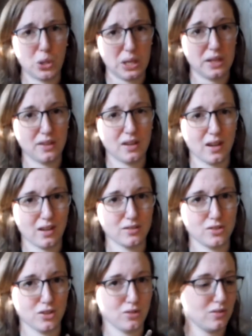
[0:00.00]
put it in the
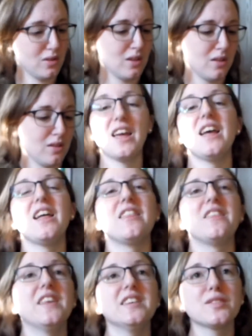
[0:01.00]
Naked 2.
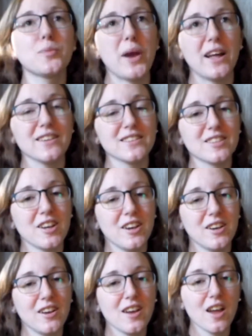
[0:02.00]
This palette.
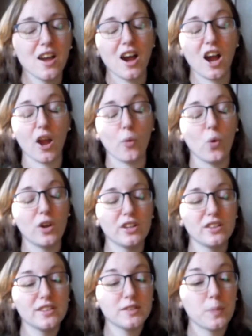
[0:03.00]
I
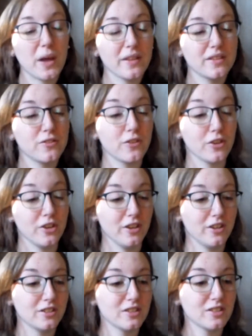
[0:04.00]
wanted this palette for
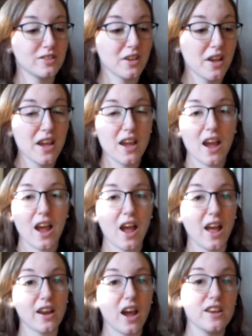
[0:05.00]
years,
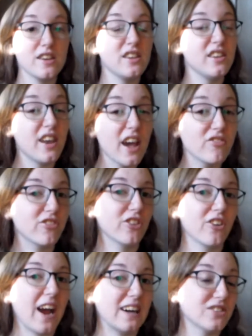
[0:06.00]
and I
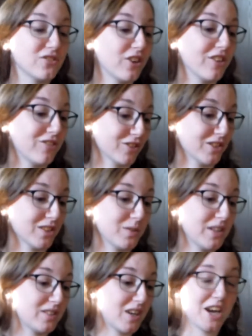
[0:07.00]
never asked for it for
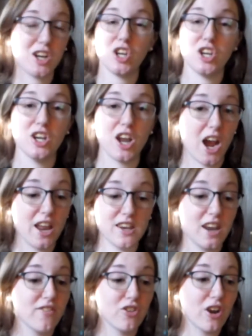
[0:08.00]
Christmas, and I
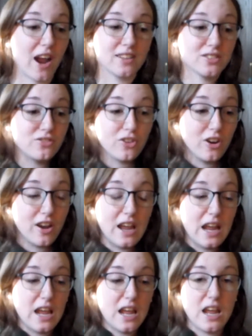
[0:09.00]
never asked for it